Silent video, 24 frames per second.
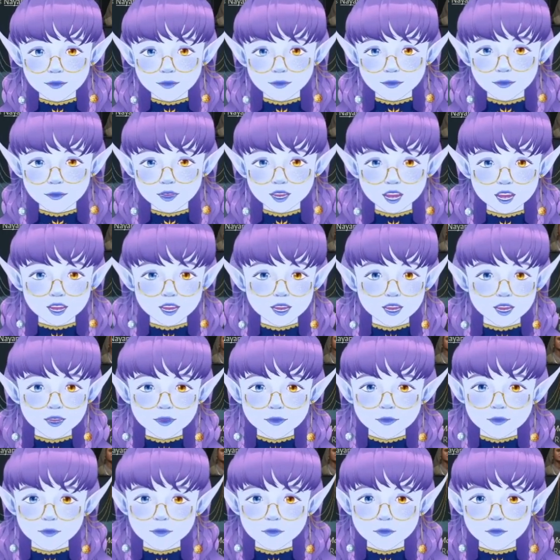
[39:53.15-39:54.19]
kind of like,
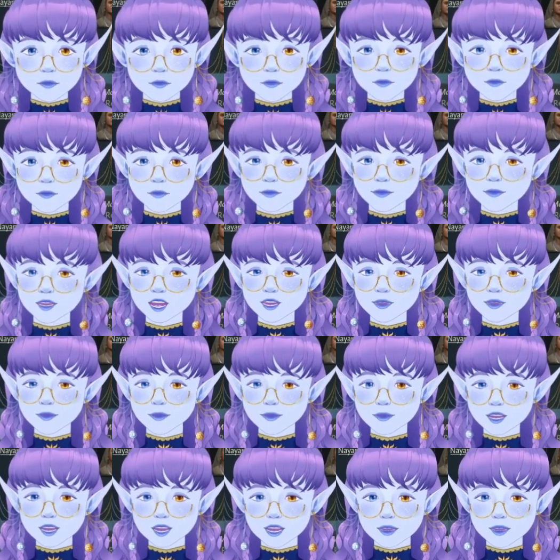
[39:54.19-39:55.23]
ooh, I could see it.